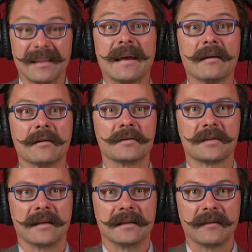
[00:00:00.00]

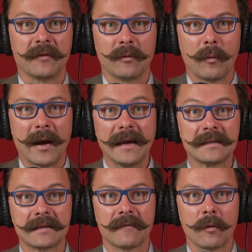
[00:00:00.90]
layers and the different
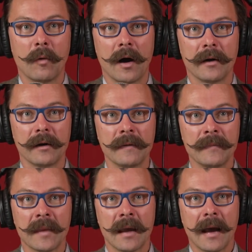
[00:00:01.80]
weights of the water,